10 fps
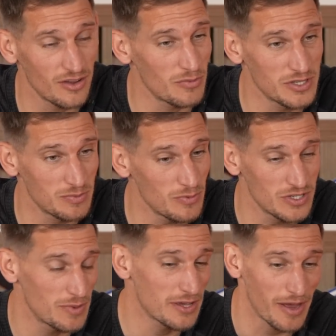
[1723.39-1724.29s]
and we
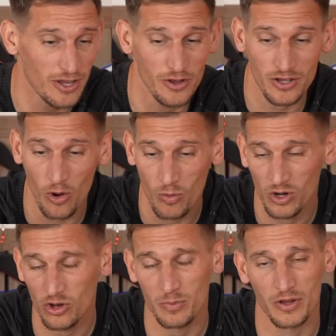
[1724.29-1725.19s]
speak about going a
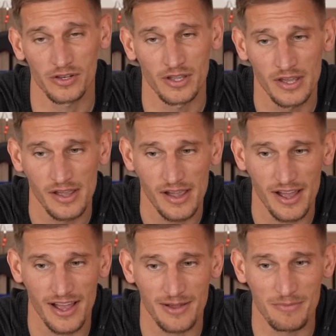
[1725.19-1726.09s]
goal up
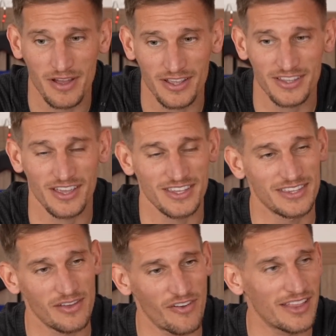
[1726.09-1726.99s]
and you're
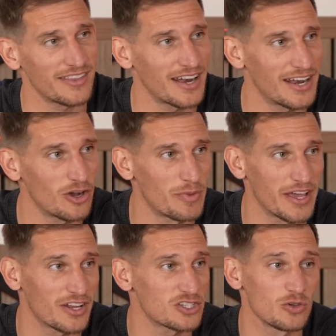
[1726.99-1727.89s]
defending a little bit.
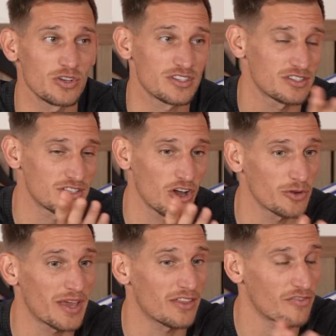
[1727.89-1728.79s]
And as soon as
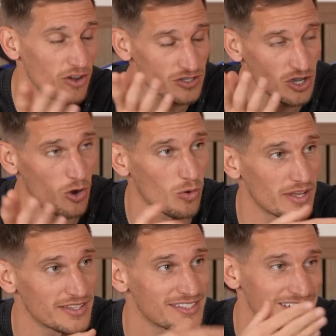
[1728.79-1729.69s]
Tottenham get the first goal,
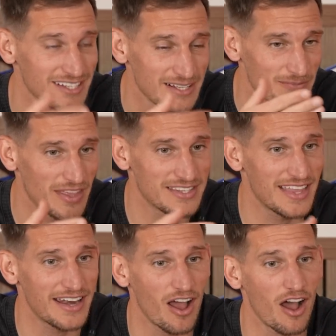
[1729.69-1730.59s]
it's
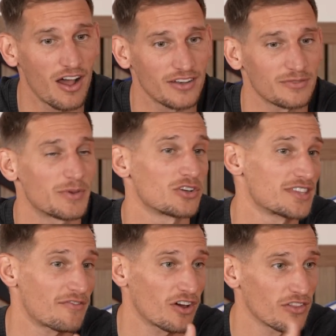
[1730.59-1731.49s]
then hard because
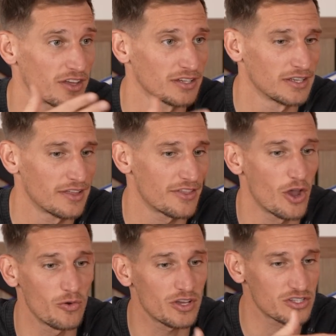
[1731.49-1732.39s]
they've got the
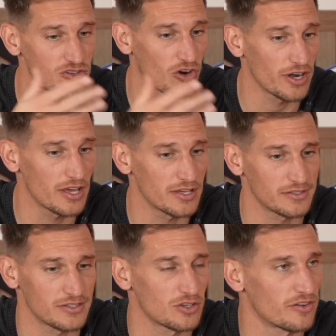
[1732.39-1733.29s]
onus trying to
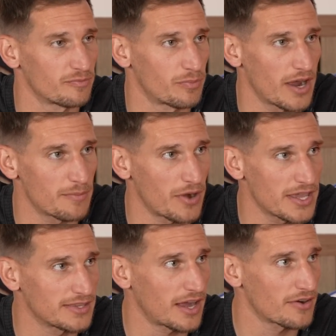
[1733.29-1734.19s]
sort of break
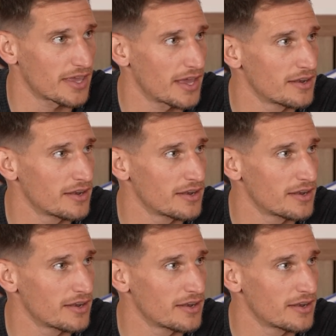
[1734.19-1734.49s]
it down again.